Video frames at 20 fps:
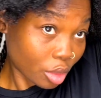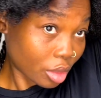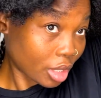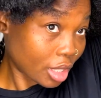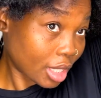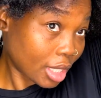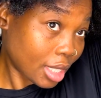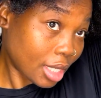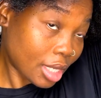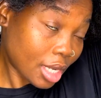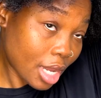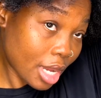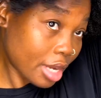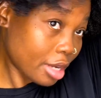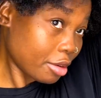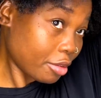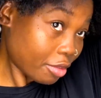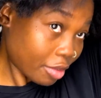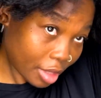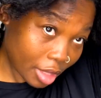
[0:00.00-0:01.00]
the
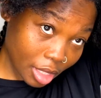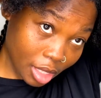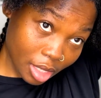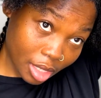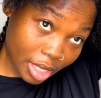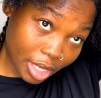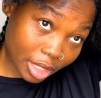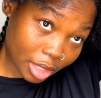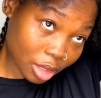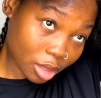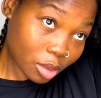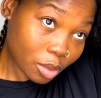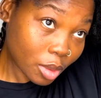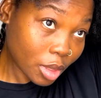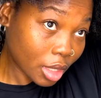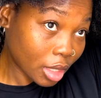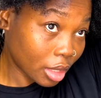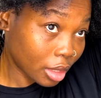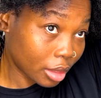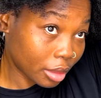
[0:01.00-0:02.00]
line for the next
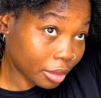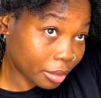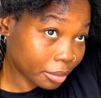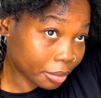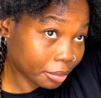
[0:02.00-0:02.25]
one.